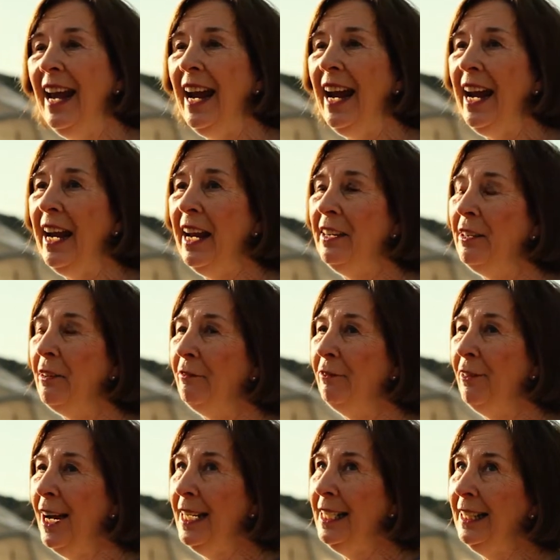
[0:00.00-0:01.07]
And
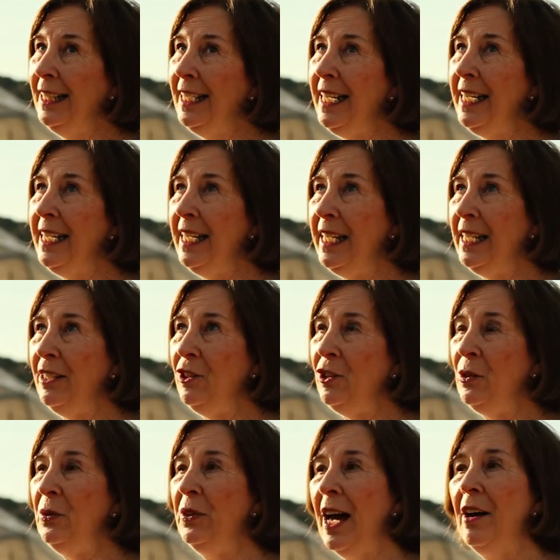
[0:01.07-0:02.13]
finally in
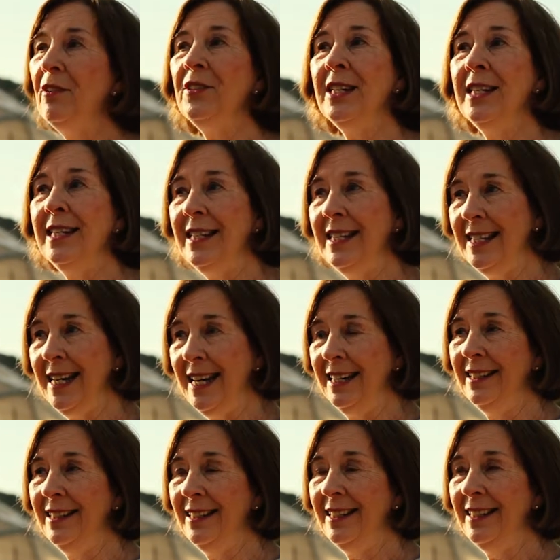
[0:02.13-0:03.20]

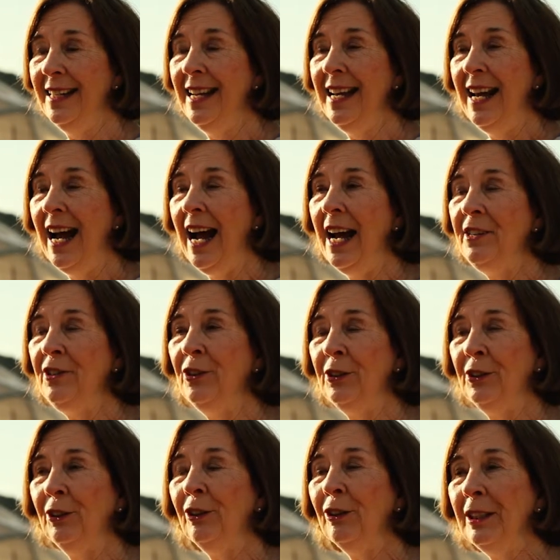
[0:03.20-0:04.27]
2006, I
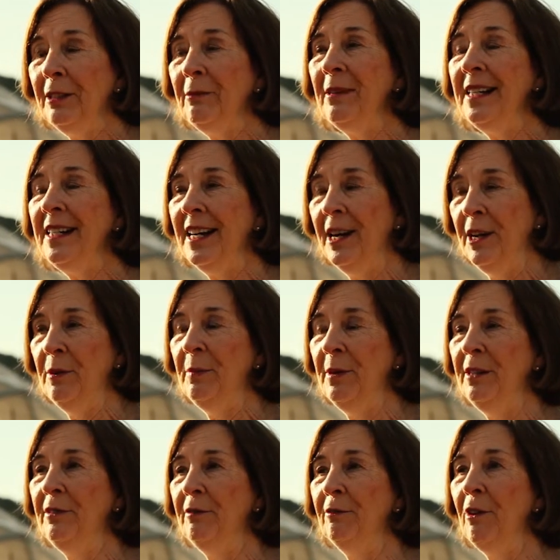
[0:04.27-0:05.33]
took early
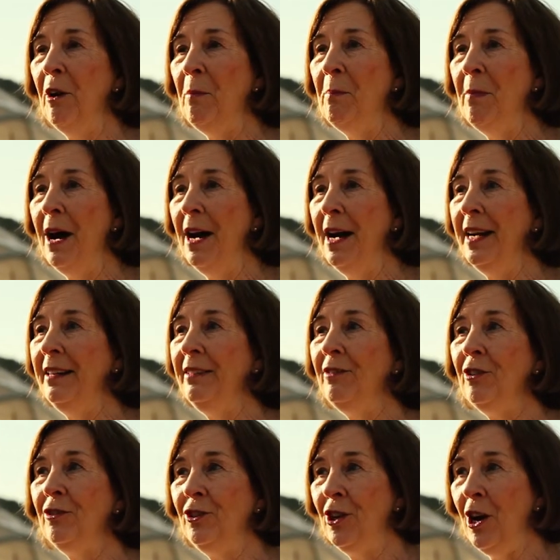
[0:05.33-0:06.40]
retirement from my
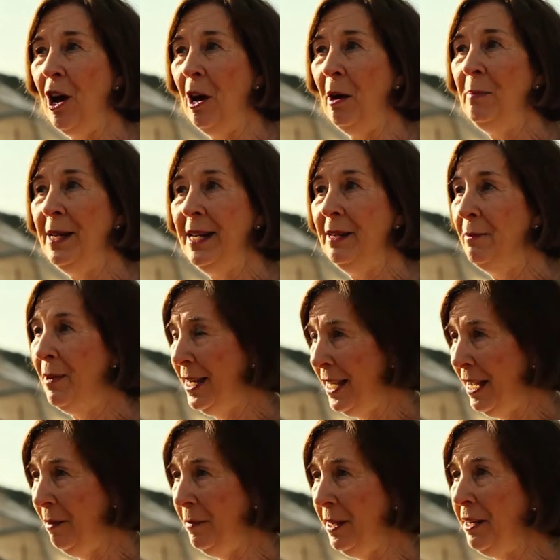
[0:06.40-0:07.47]
job in
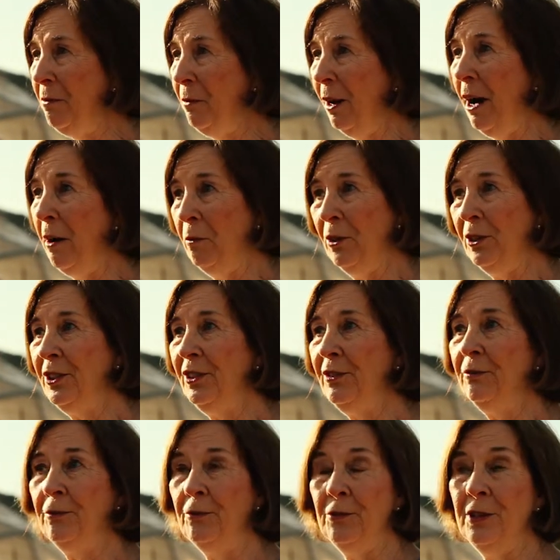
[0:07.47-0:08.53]
Miami, where I worked
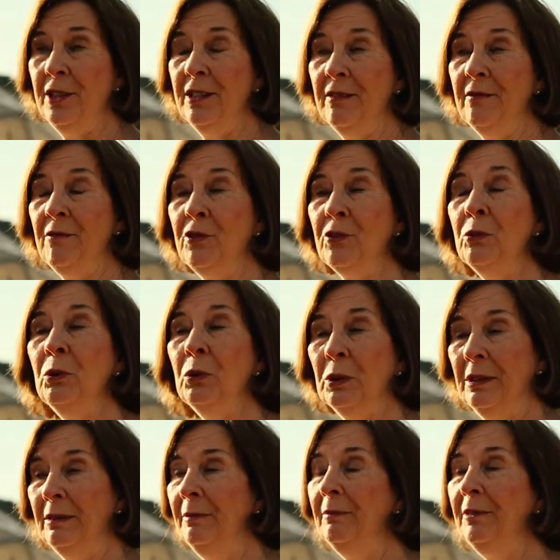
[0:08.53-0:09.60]
for the
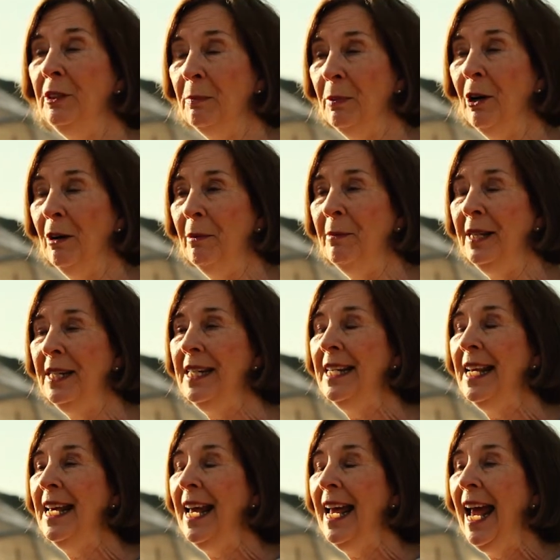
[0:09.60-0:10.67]
school department,
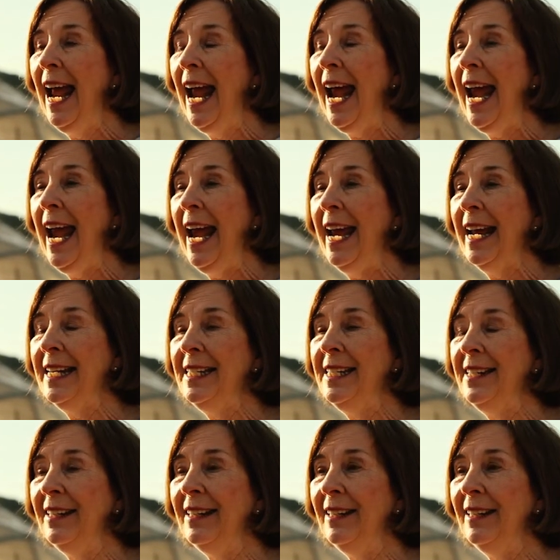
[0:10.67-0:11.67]
and